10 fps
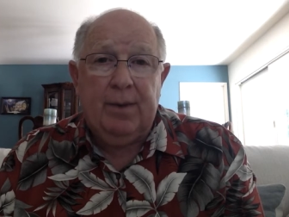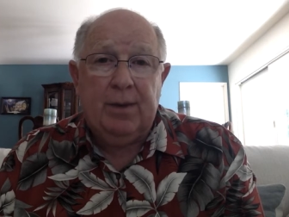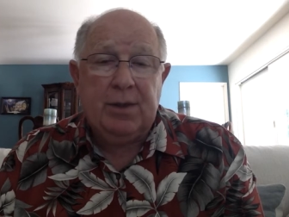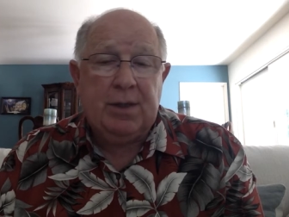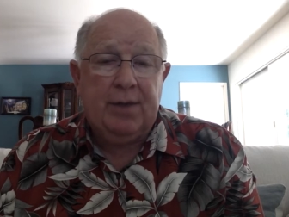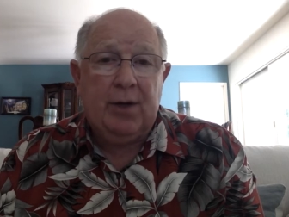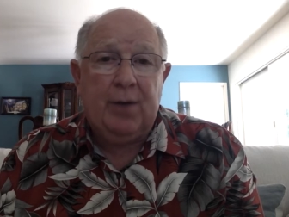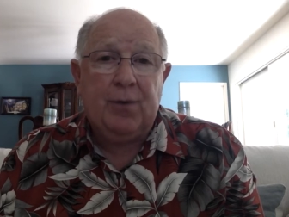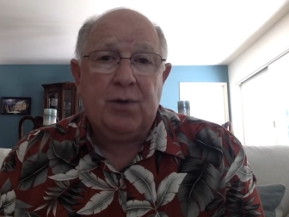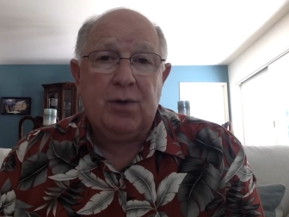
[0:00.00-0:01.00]
They're just living
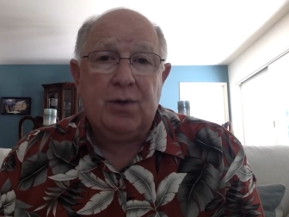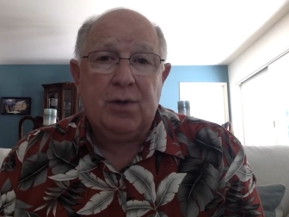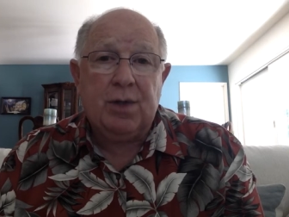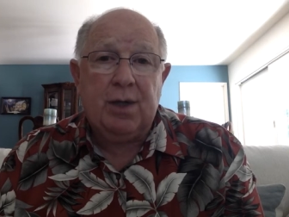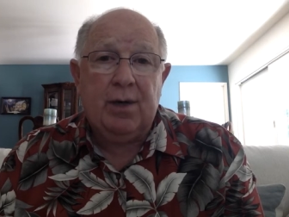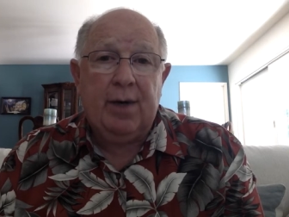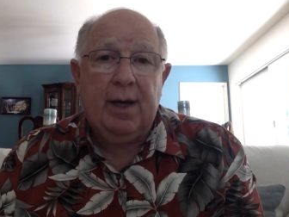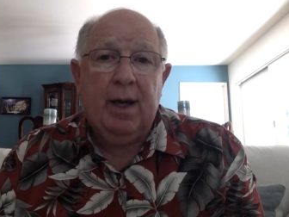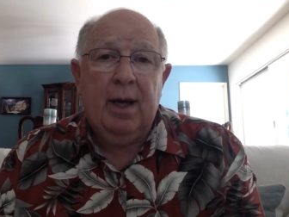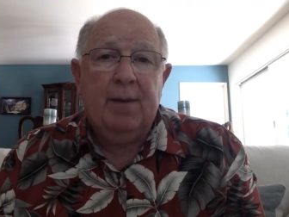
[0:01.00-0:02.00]
off their Social Security,
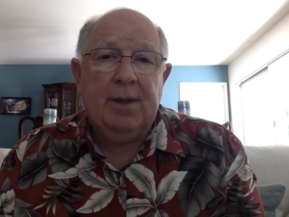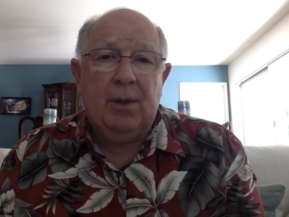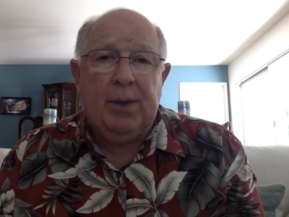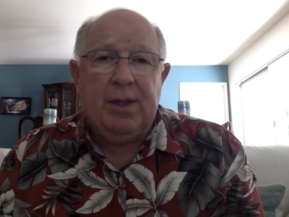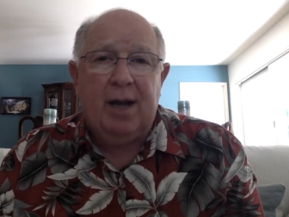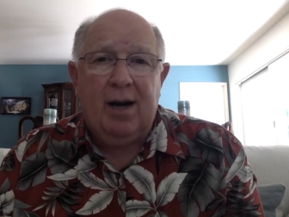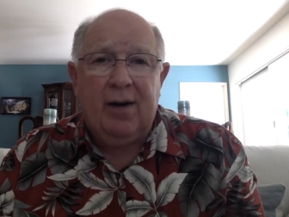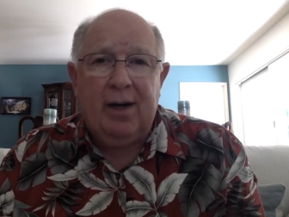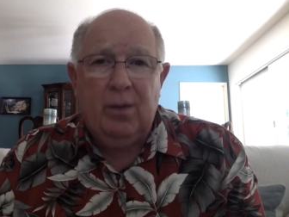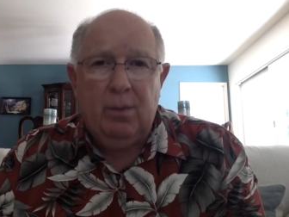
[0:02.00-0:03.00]
but they're
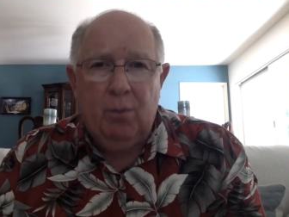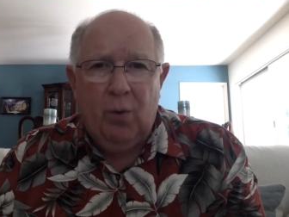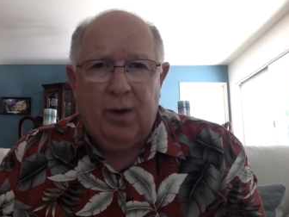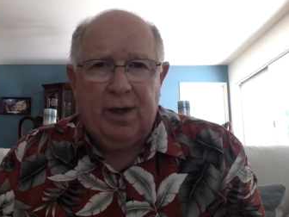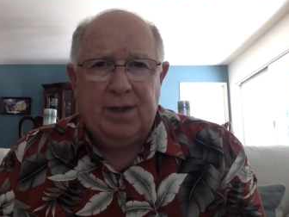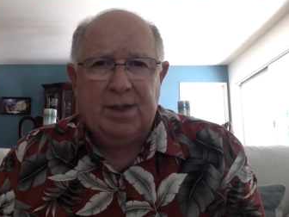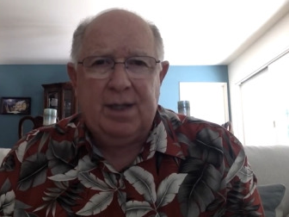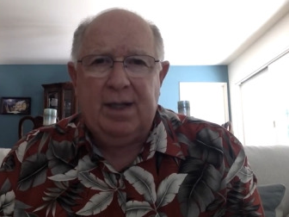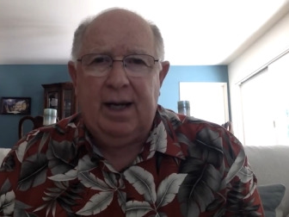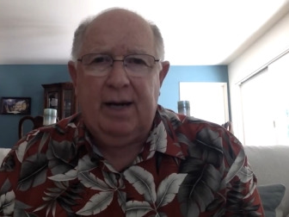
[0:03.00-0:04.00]
retiring of the mortgages
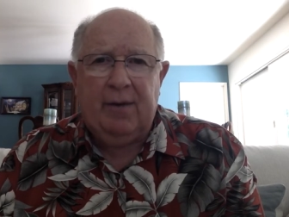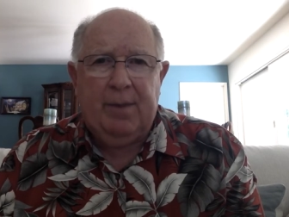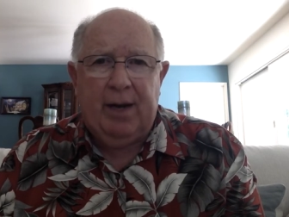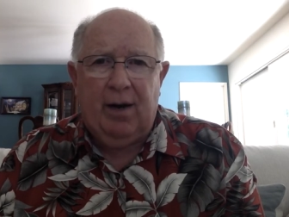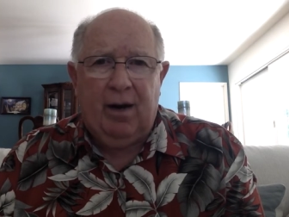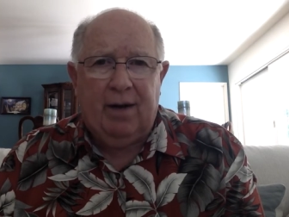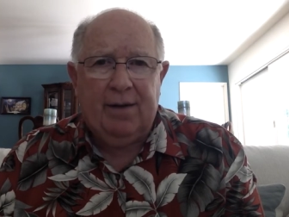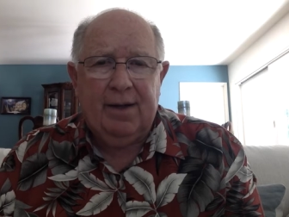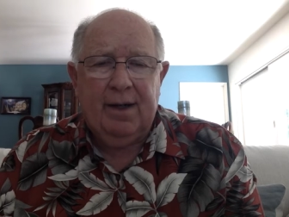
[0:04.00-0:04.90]
that they never paid off.